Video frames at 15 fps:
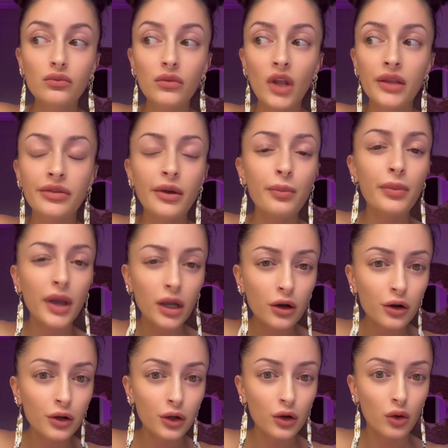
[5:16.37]
the bigger
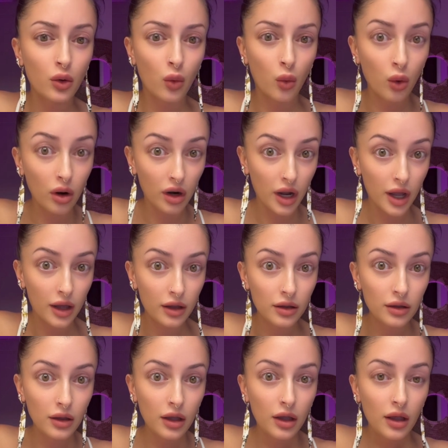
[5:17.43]
your aura,
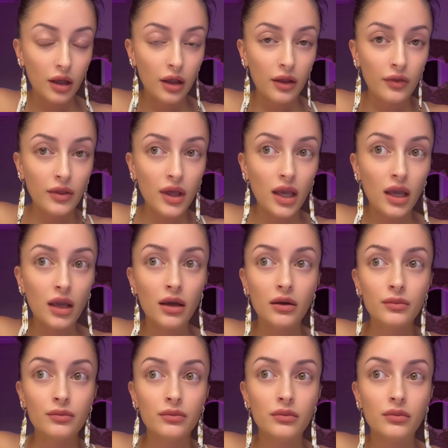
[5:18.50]
the
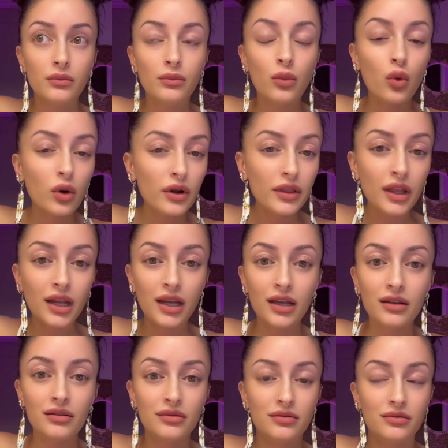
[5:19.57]
more that
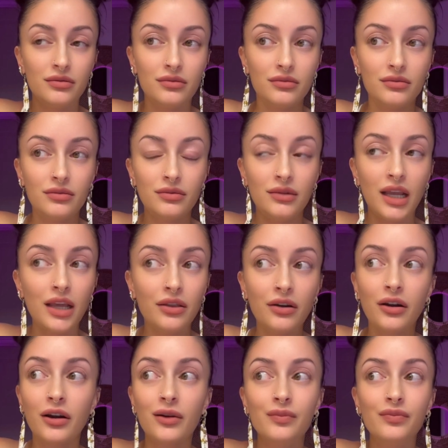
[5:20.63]
it
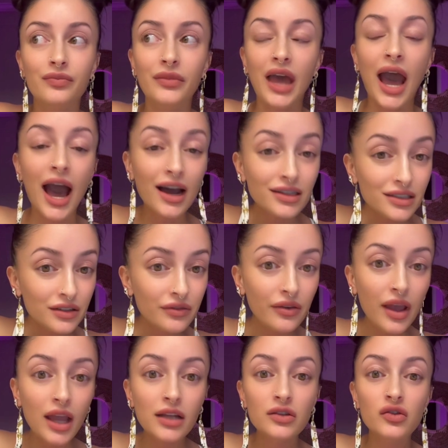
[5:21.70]
either
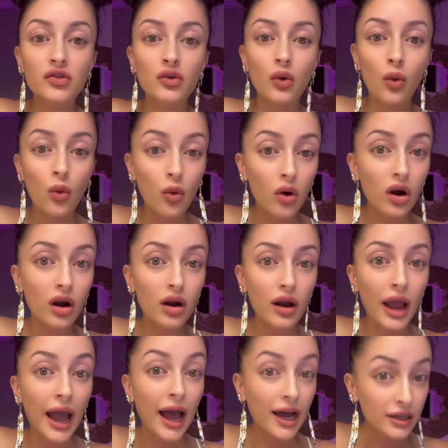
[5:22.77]
activates or
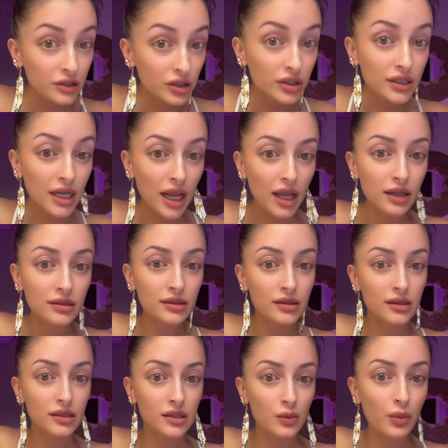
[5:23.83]
agitates the
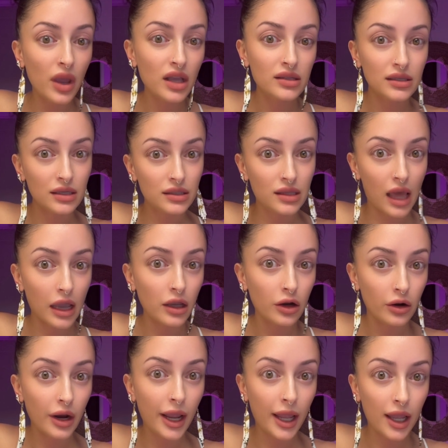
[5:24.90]
spaces that
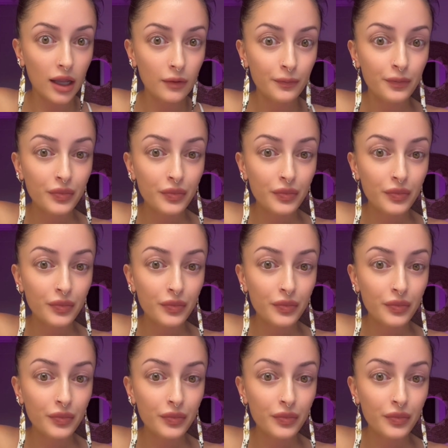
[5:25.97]
you're in.